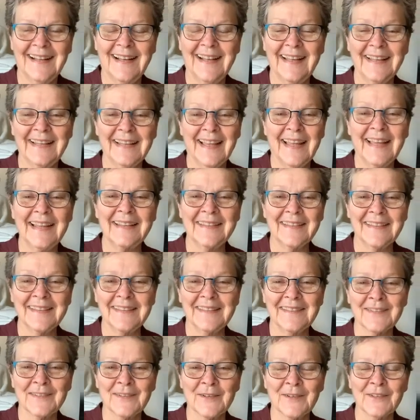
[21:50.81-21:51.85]
I like that
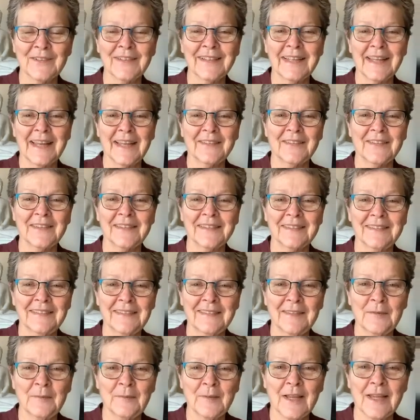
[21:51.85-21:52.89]
it's curly. I
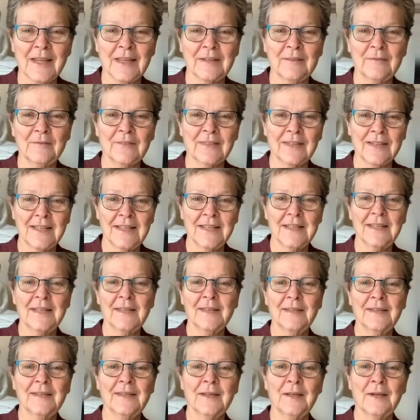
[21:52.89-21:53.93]
just am kind of
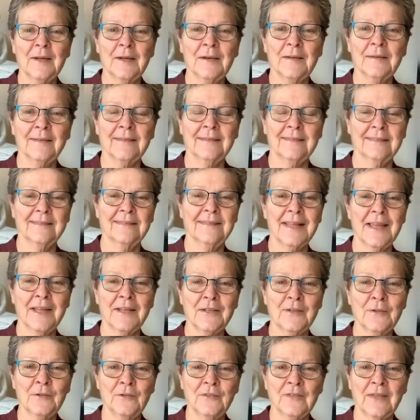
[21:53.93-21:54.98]
not
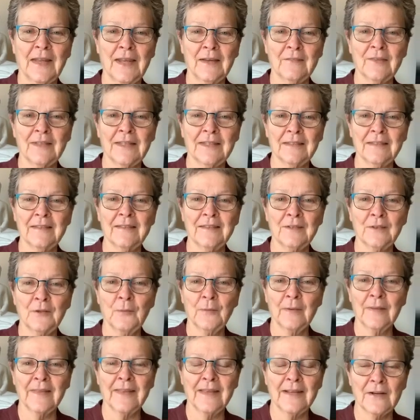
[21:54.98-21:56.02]
used to having to deal
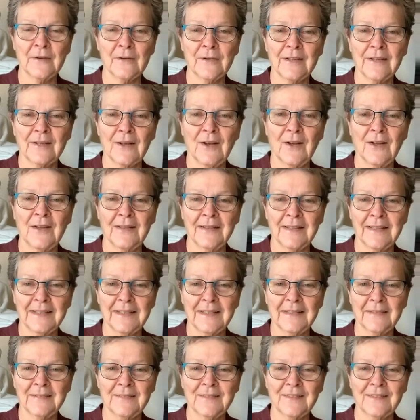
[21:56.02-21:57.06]
with hair at all, and
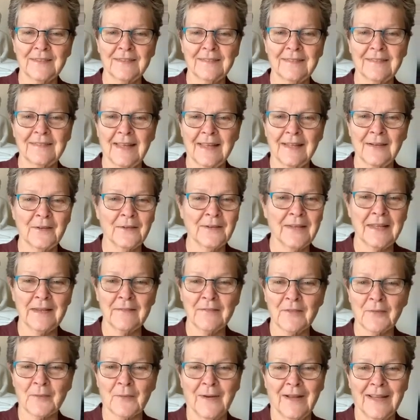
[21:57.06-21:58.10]
I don't
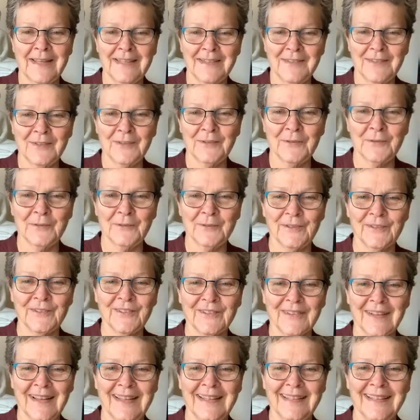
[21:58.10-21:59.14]
have the right
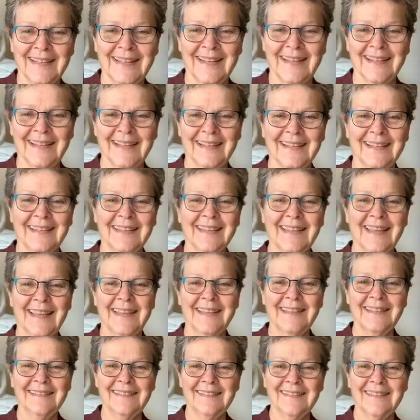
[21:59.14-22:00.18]
tools right now.
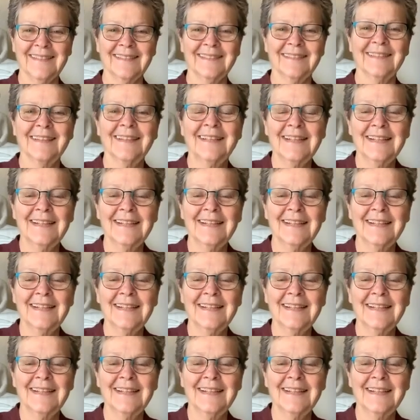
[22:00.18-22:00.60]
Thanks, though.